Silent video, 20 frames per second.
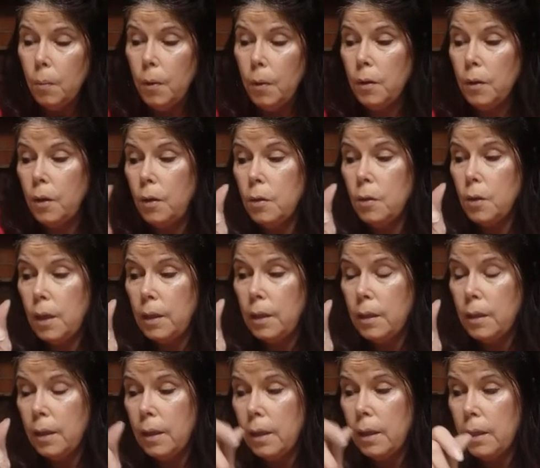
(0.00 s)
But those, I
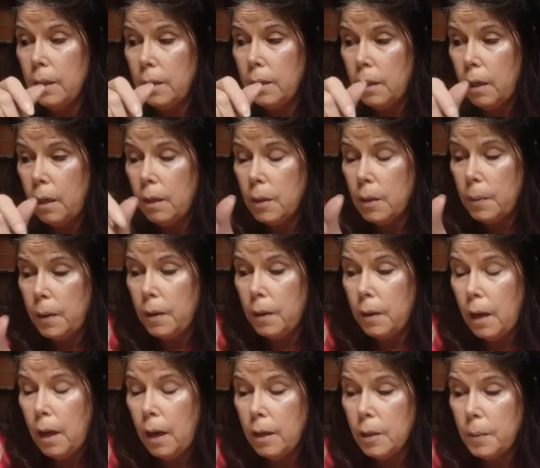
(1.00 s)
did kind of hit the
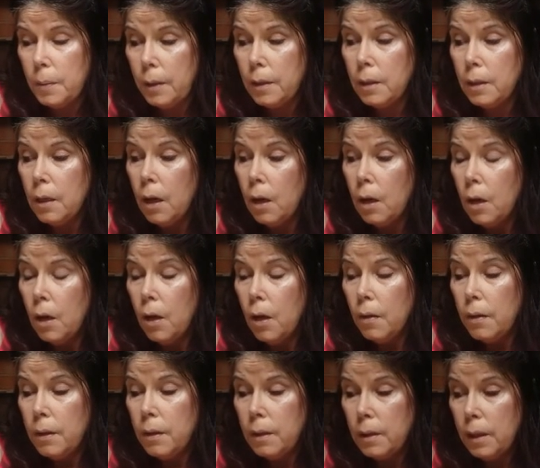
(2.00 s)
hot spots.
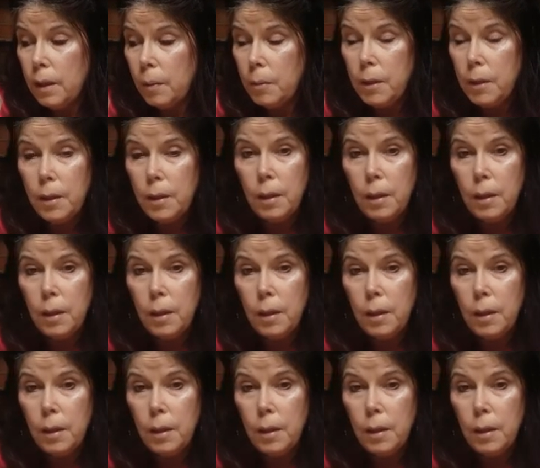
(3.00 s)
The steam